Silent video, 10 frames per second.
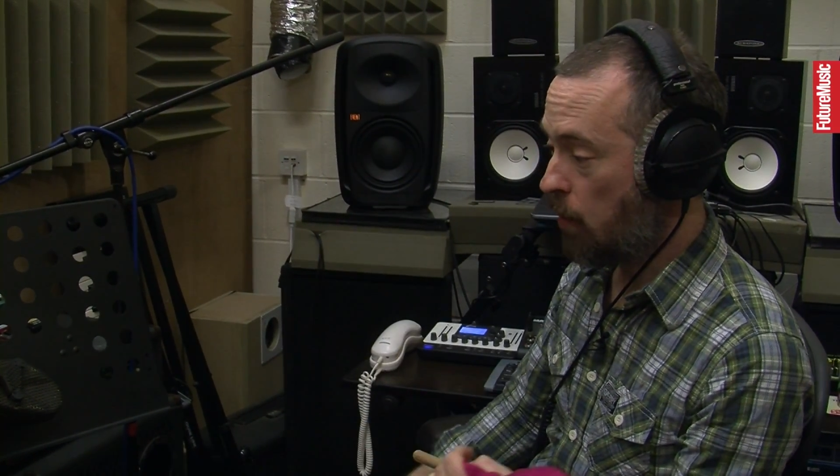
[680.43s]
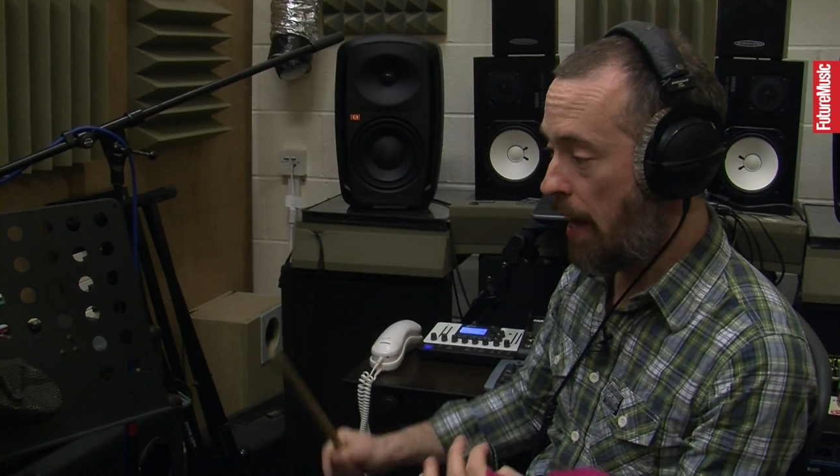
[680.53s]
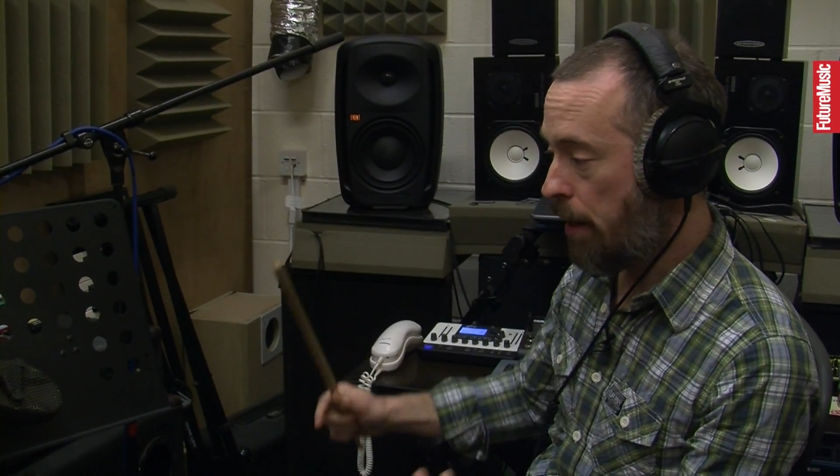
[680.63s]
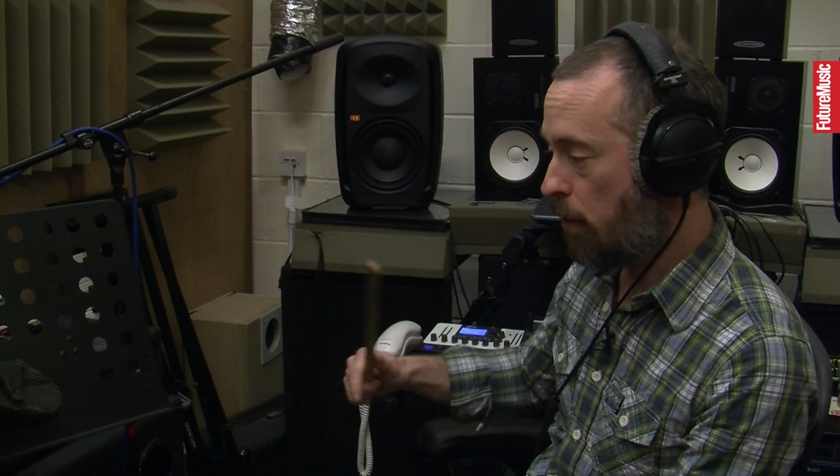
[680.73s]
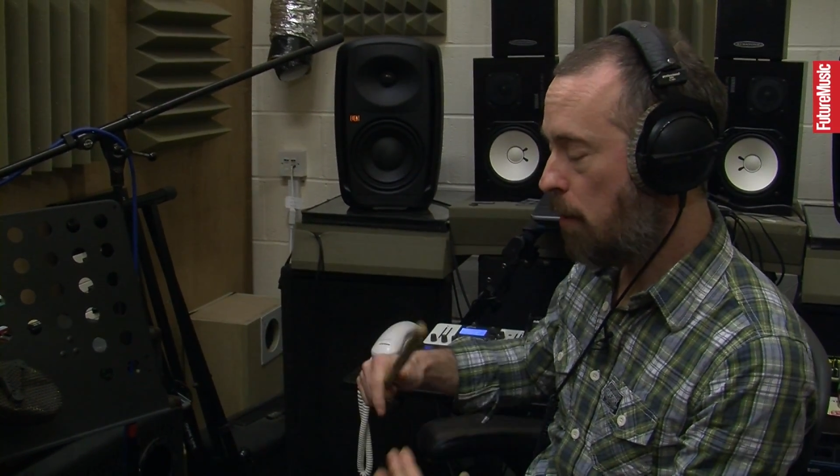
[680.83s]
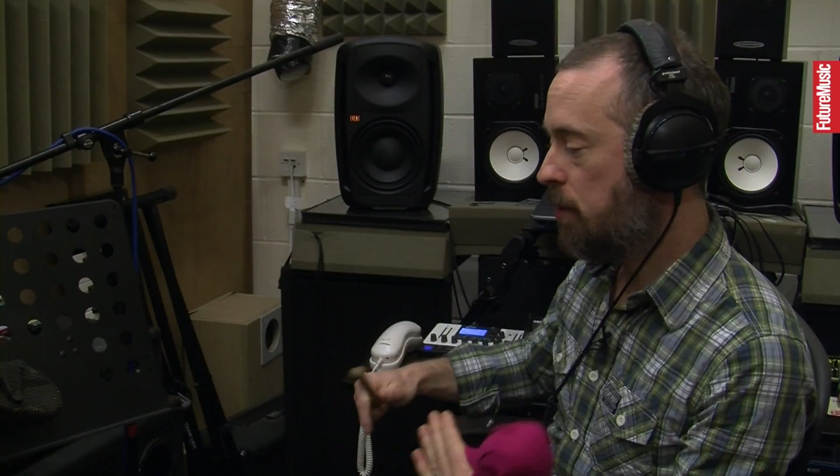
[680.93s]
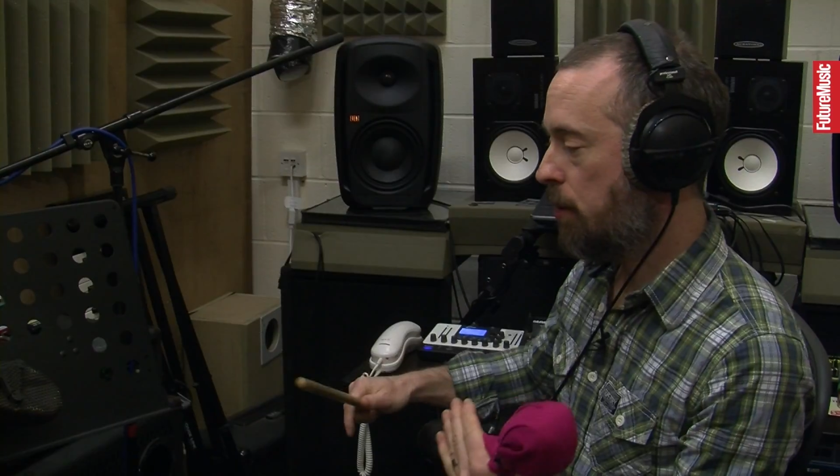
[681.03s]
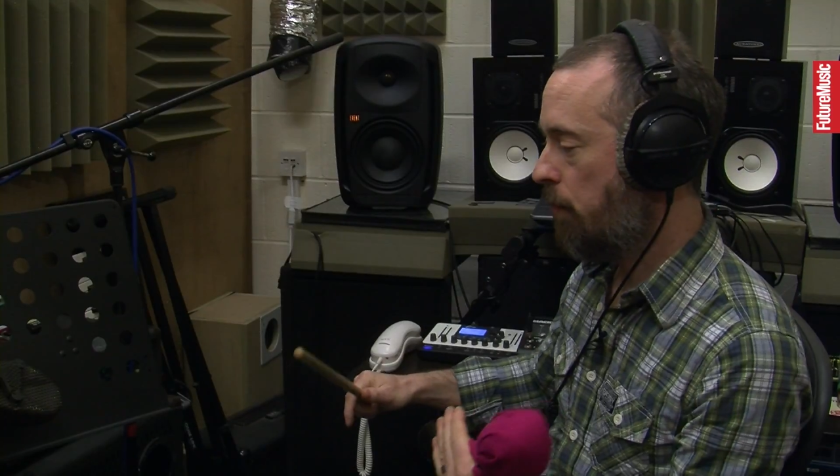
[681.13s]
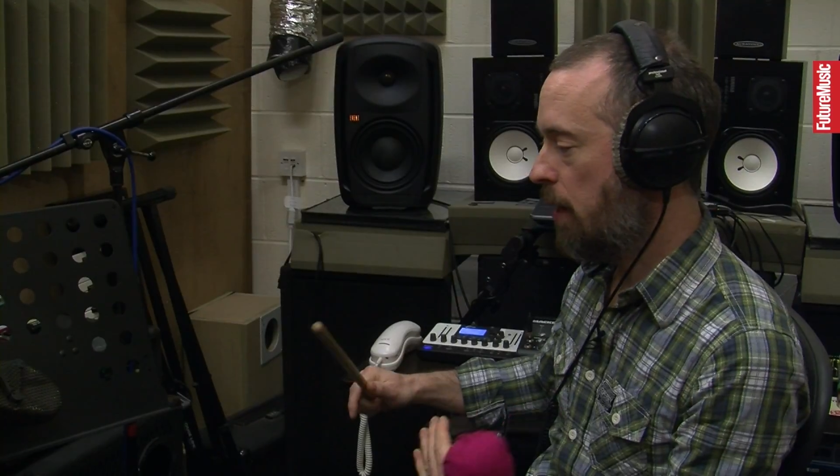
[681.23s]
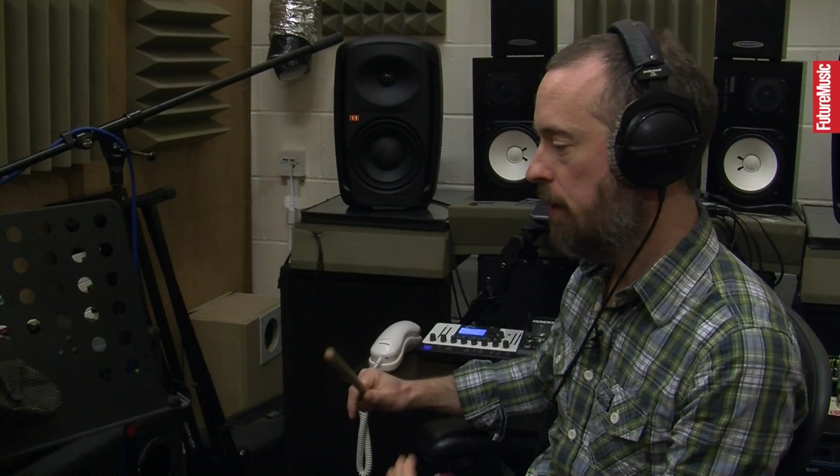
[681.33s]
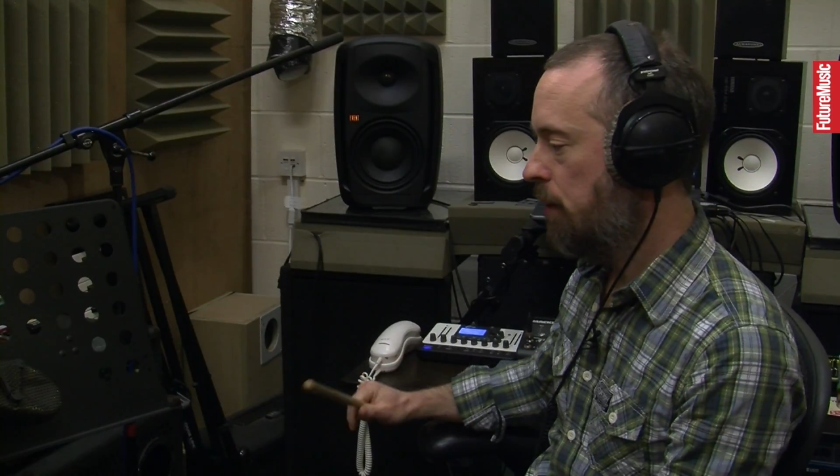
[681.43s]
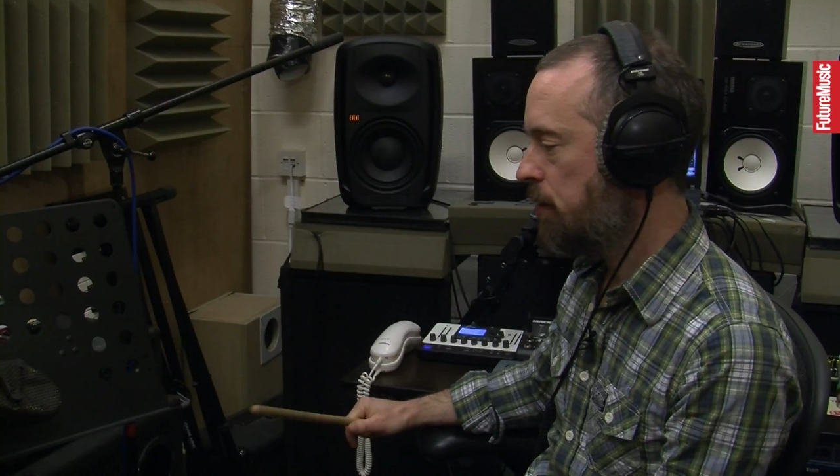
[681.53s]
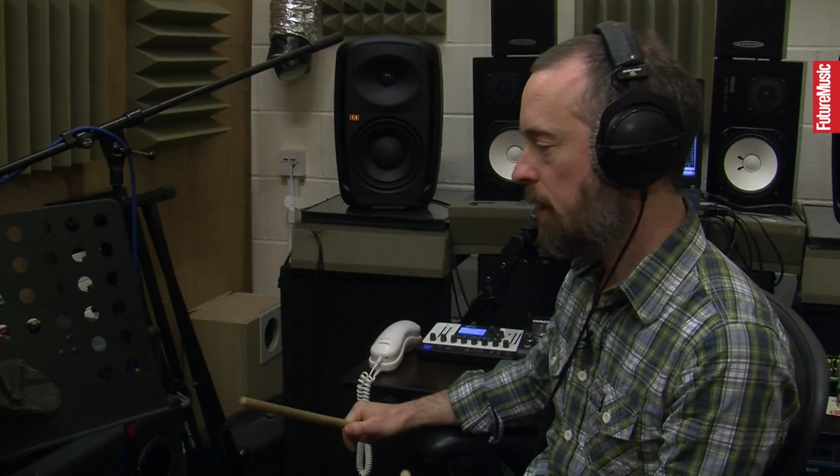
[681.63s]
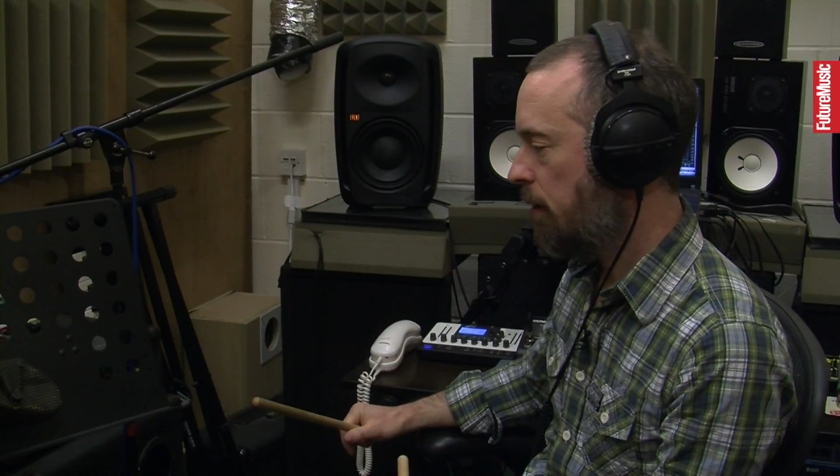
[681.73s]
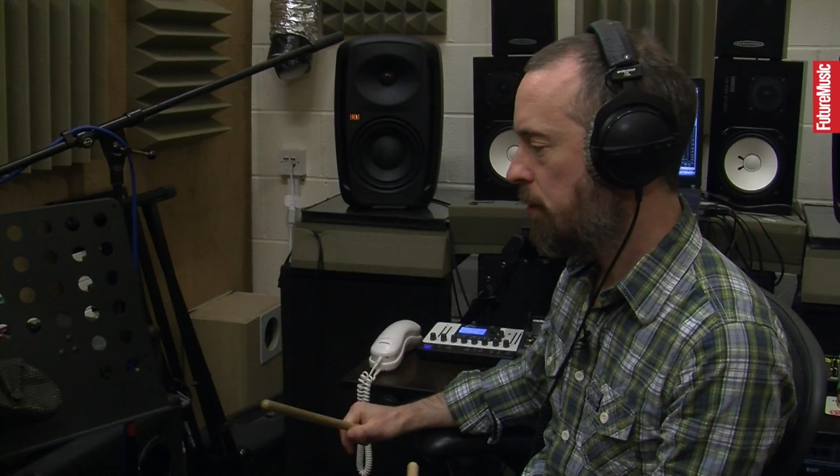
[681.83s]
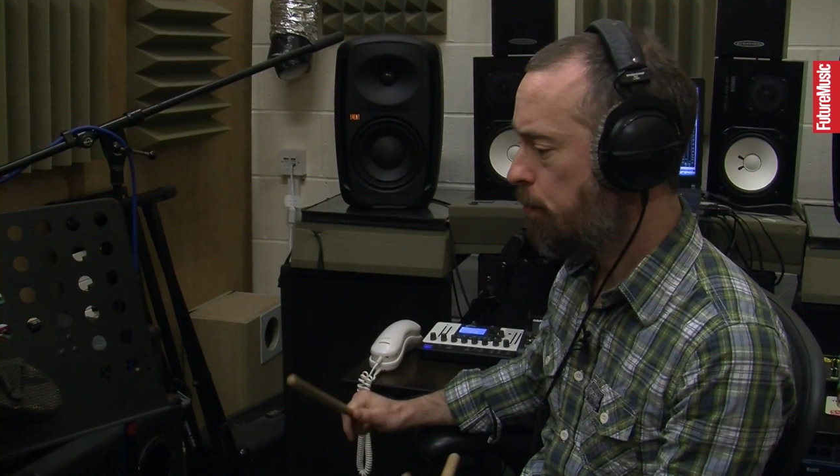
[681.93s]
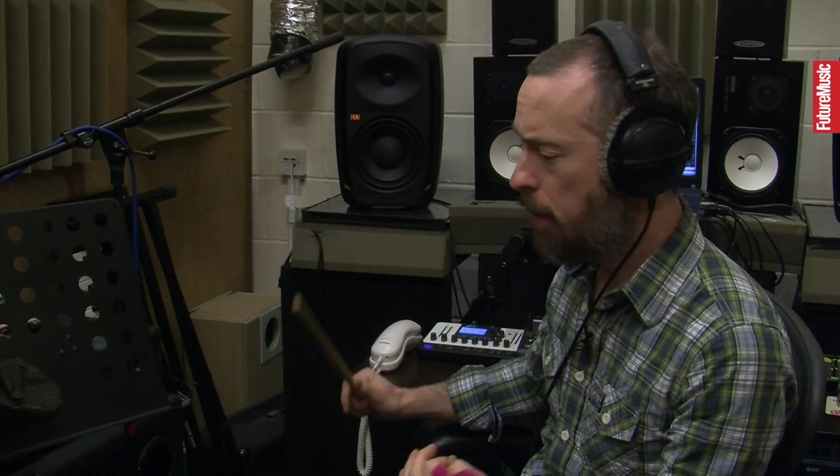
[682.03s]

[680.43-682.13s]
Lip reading: layer up to create new sounds,